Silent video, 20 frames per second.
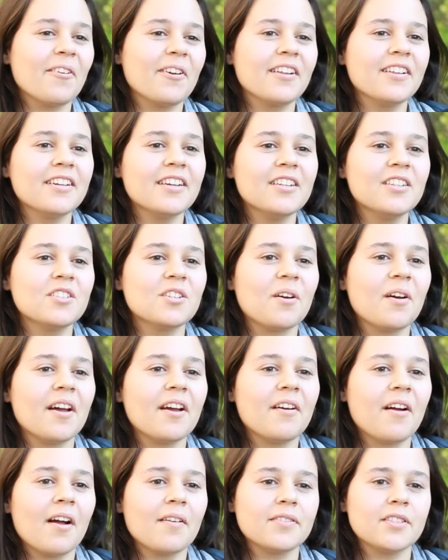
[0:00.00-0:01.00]
really enjoy
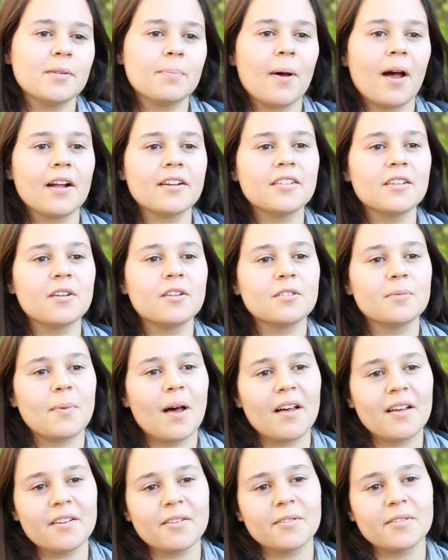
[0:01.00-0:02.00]
Rav Sabato's
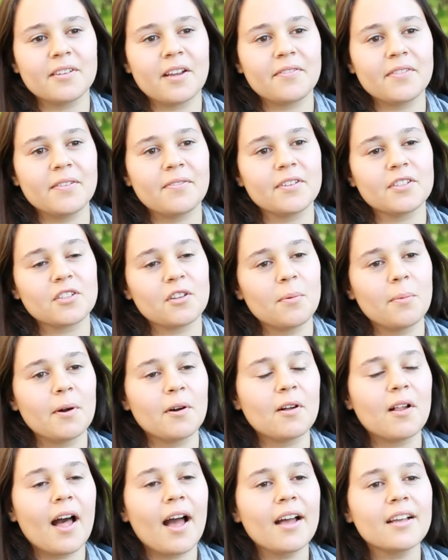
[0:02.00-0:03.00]
Malchut David
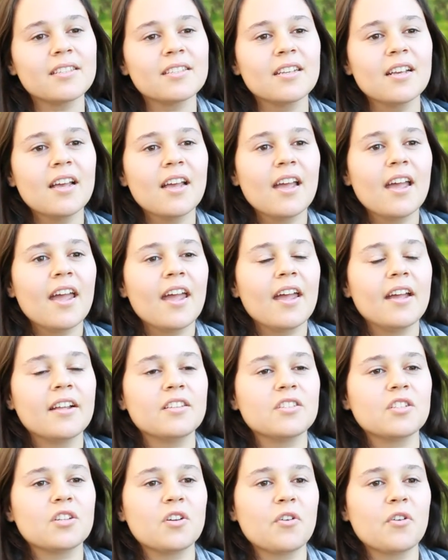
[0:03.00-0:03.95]
Vishlomo class. It's